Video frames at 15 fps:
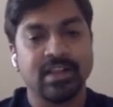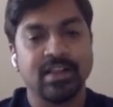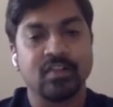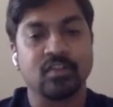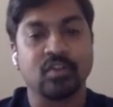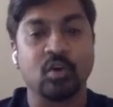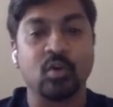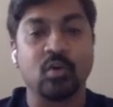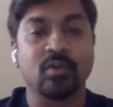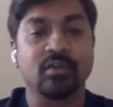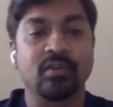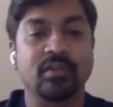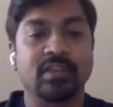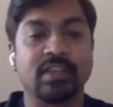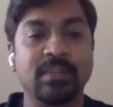so
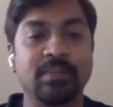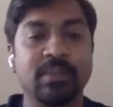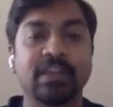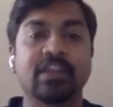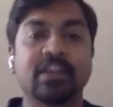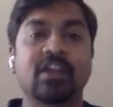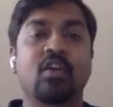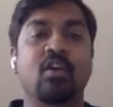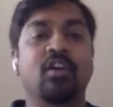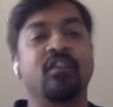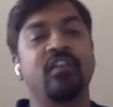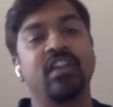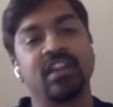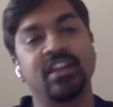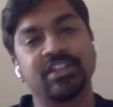keeping the
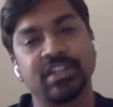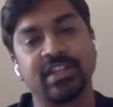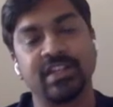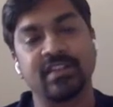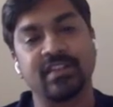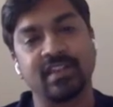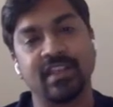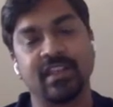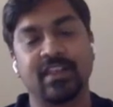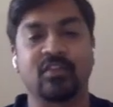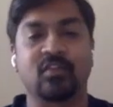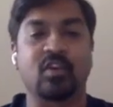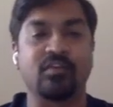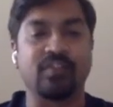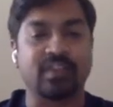configuration in sync
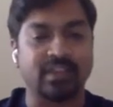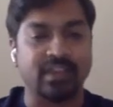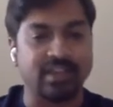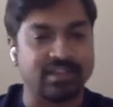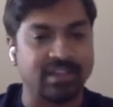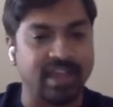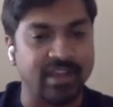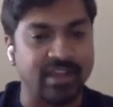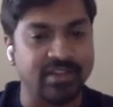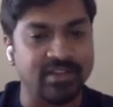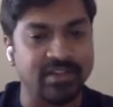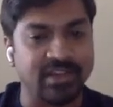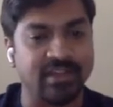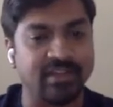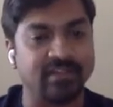is obviously a challenge
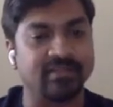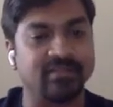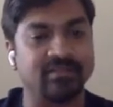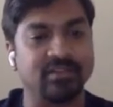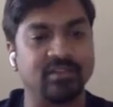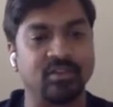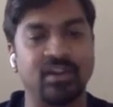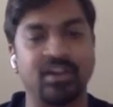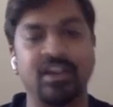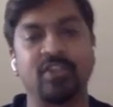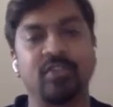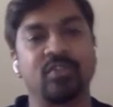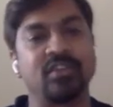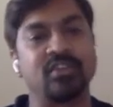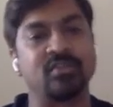and you run
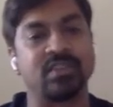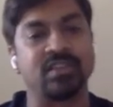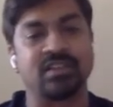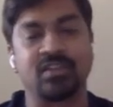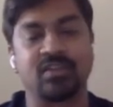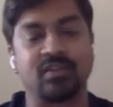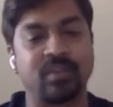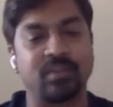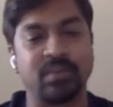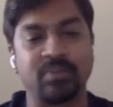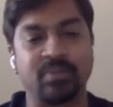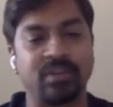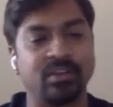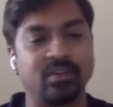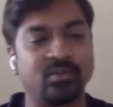into situations where
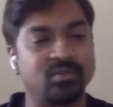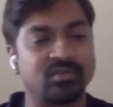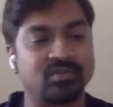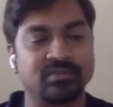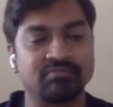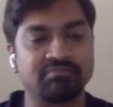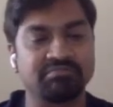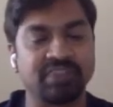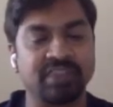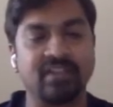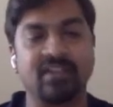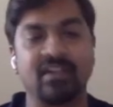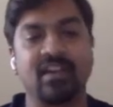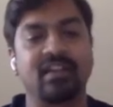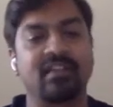people use
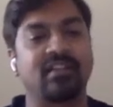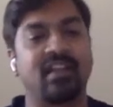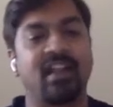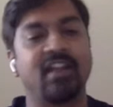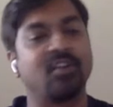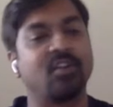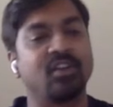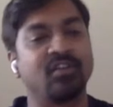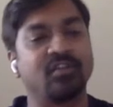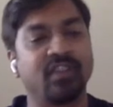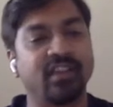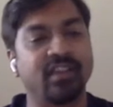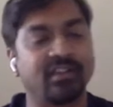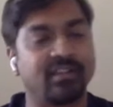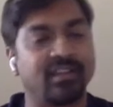incorrect client
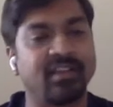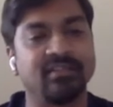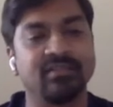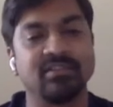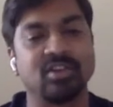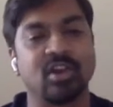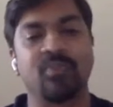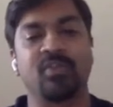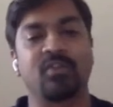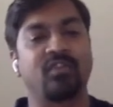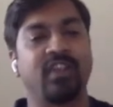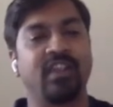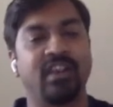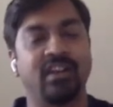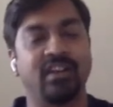configs and jobs
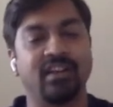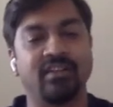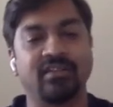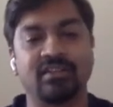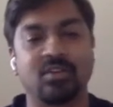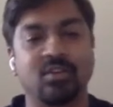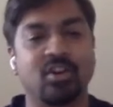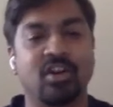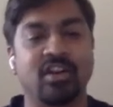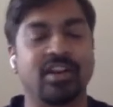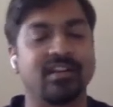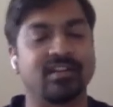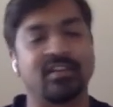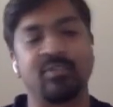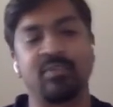failed and could not
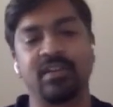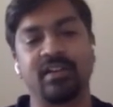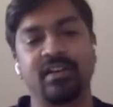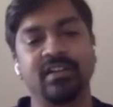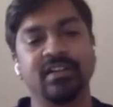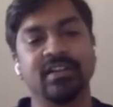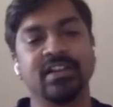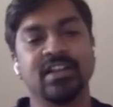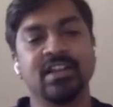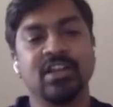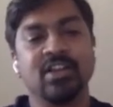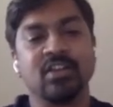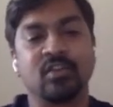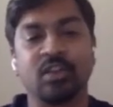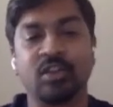get submitted
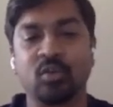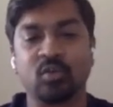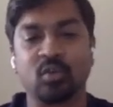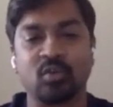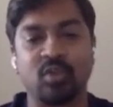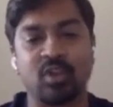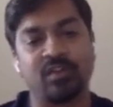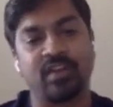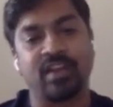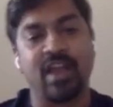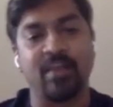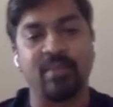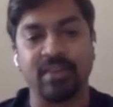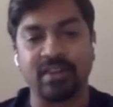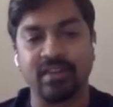so in ozone what will
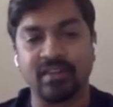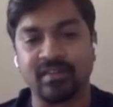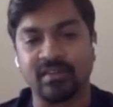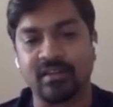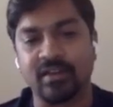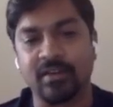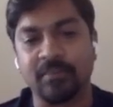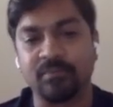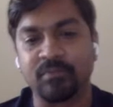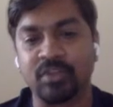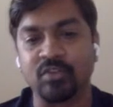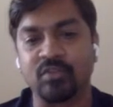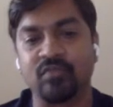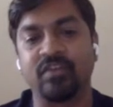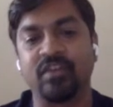happen is uh, you
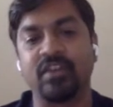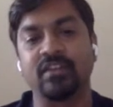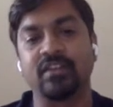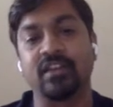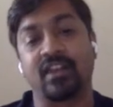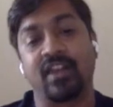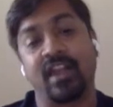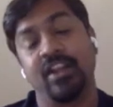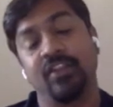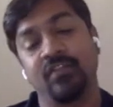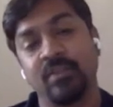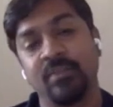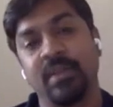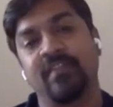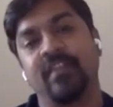know we the client
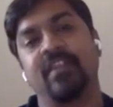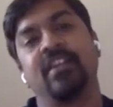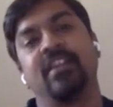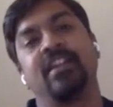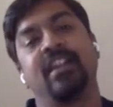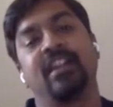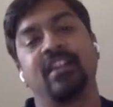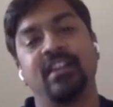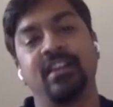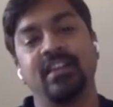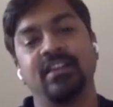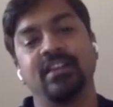will basically directly